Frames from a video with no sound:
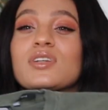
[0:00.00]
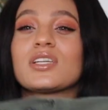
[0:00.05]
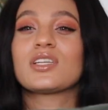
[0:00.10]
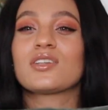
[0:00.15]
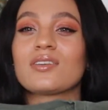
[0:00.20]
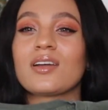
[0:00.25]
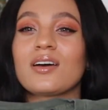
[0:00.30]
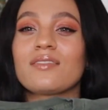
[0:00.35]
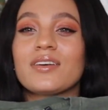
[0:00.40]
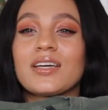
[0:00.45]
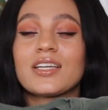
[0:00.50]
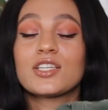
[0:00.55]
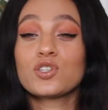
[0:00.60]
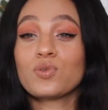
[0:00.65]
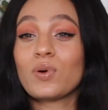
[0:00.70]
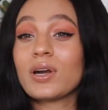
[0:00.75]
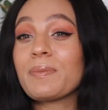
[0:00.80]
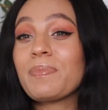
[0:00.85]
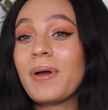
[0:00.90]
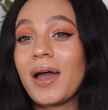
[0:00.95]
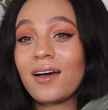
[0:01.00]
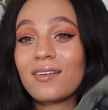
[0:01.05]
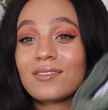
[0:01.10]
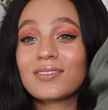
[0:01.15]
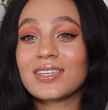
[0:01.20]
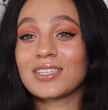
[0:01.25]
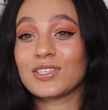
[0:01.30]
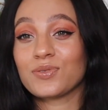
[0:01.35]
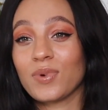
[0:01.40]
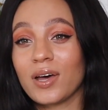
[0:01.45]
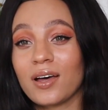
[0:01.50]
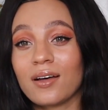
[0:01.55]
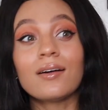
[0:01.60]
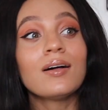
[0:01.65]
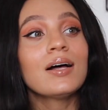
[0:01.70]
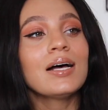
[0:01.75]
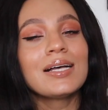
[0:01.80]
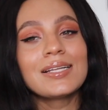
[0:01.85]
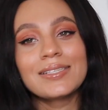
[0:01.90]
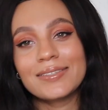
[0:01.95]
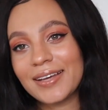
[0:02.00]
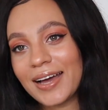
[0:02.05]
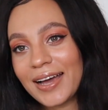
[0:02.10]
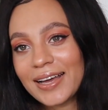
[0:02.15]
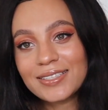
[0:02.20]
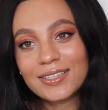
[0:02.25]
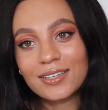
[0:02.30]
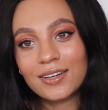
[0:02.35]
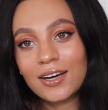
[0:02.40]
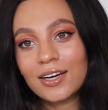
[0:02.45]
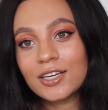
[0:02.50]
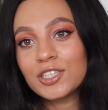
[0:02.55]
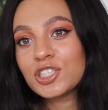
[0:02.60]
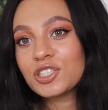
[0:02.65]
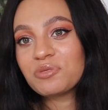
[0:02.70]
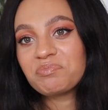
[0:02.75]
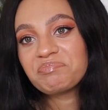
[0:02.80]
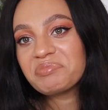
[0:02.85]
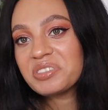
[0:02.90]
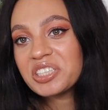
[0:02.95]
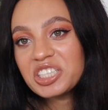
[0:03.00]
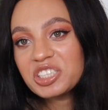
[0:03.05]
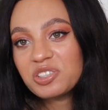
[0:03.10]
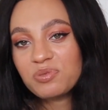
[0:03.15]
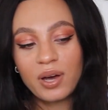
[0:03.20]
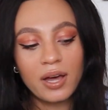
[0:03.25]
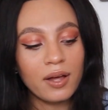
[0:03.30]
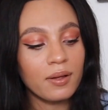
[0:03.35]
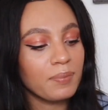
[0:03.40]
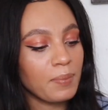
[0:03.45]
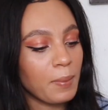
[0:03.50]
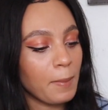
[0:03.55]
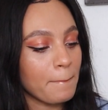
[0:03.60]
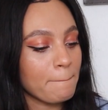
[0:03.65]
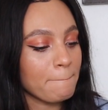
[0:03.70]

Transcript: Really do love it. £20 as well. Size large as well.